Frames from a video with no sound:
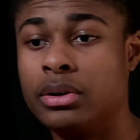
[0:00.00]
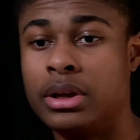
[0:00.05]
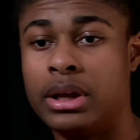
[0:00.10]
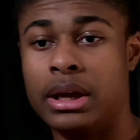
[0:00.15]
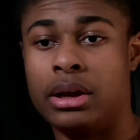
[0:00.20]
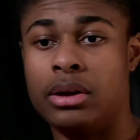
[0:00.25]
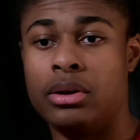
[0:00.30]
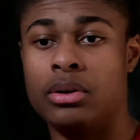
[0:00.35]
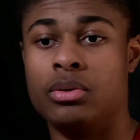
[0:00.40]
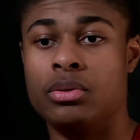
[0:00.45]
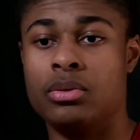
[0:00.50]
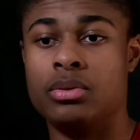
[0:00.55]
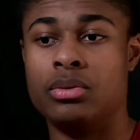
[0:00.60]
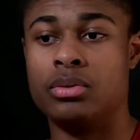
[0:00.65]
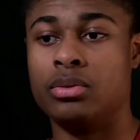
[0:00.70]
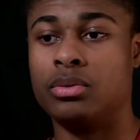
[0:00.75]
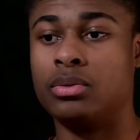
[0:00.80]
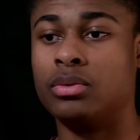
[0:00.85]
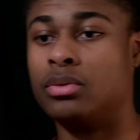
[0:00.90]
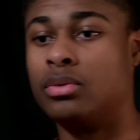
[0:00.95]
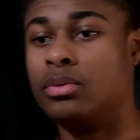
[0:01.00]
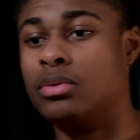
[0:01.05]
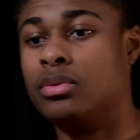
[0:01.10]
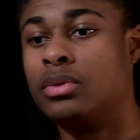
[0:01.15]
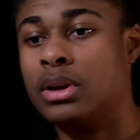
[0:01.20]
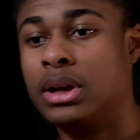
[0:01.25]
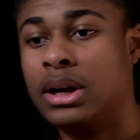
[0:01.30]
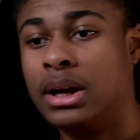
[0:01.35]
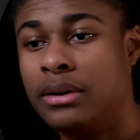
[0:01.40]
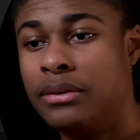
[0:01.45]
okay.
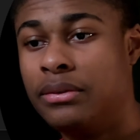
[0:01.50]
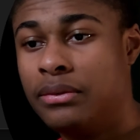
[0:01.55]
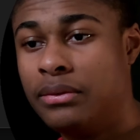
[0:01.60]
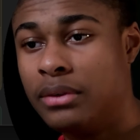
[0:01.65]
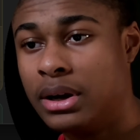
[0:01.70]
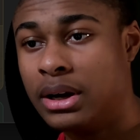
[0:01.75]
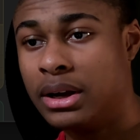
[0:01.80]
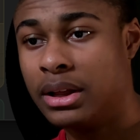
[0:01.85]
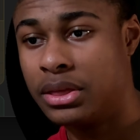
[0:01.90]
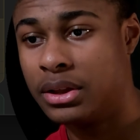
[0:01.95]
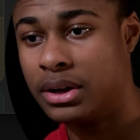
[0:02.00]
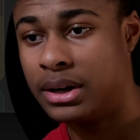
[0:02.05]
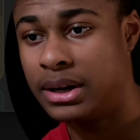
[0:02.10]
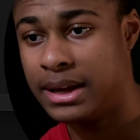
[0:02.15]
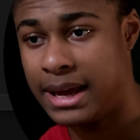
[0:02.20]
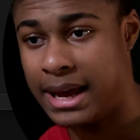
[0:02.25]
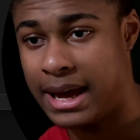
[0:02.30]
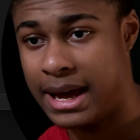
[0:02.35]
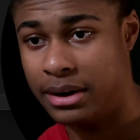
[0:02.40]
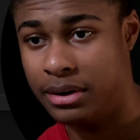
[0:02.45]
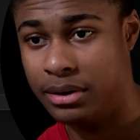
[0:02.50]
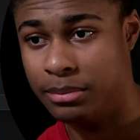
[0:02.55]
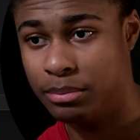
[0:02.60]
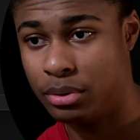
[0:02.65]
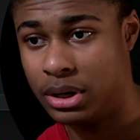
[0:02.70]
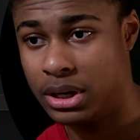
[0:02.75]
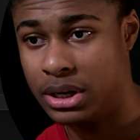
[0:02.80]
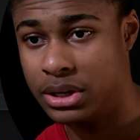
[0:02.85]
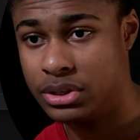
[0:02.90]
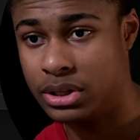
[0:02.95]
I thought I added a
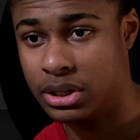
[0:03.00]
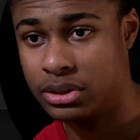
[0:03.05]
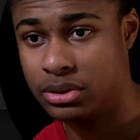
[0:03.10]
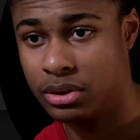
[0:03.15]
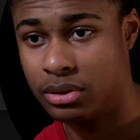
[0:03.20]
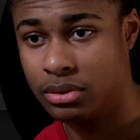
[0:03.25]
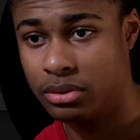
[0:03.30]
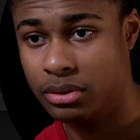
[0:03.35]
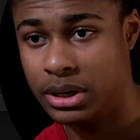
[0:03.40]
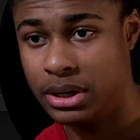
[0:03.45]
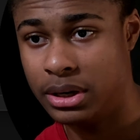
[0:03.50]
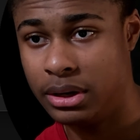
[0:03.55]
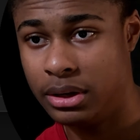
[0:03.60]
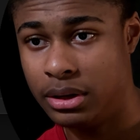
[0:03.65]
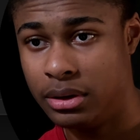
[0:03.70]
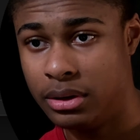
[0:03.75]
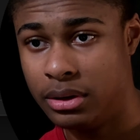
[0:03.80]
project already.